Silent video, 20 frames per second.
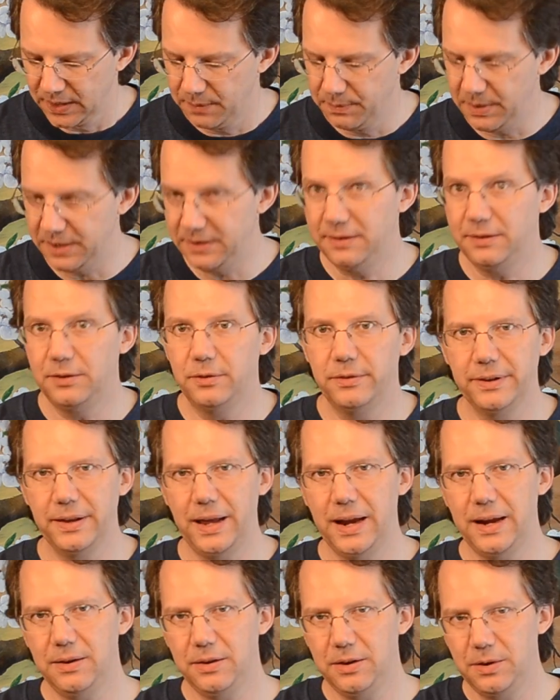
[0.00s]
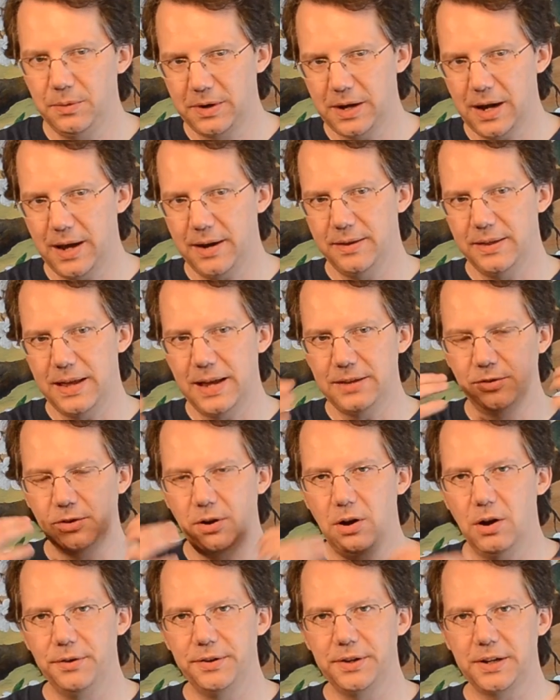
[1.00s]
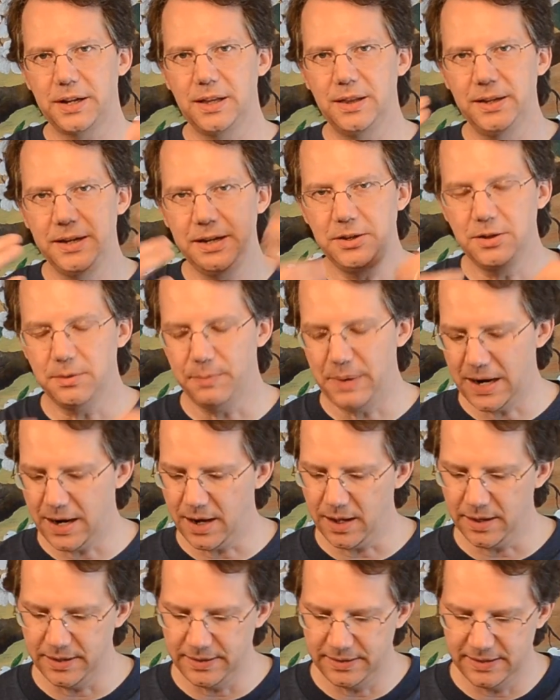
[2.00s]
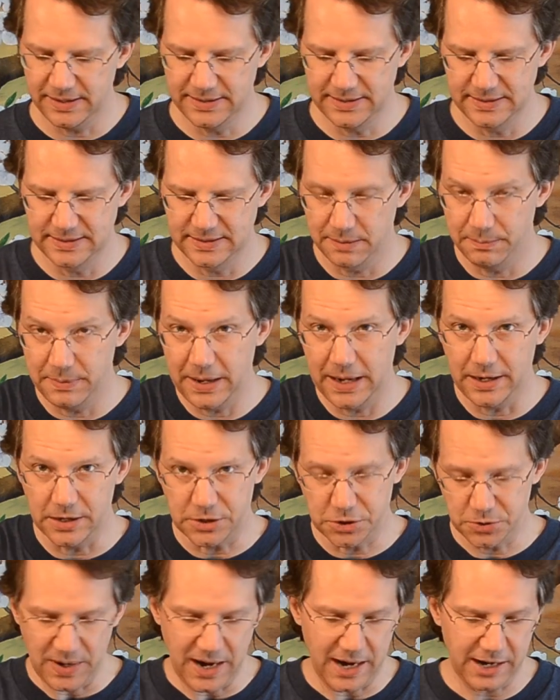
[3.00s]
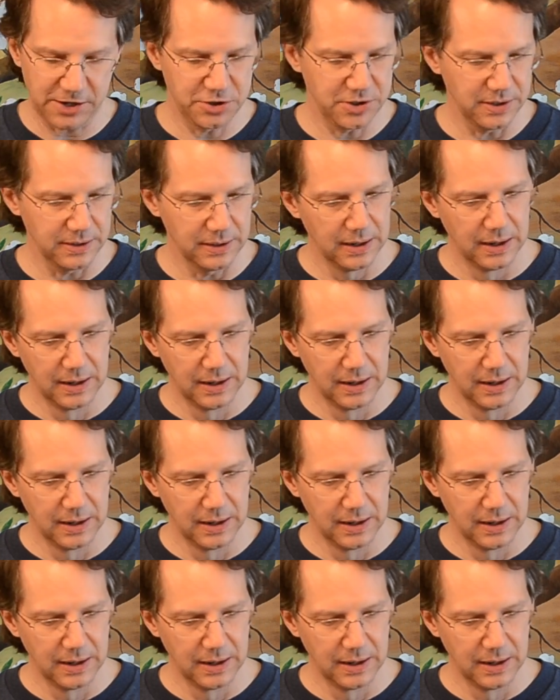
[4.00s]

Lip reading: But slate, that's all to clean your palate. This is the main attraction.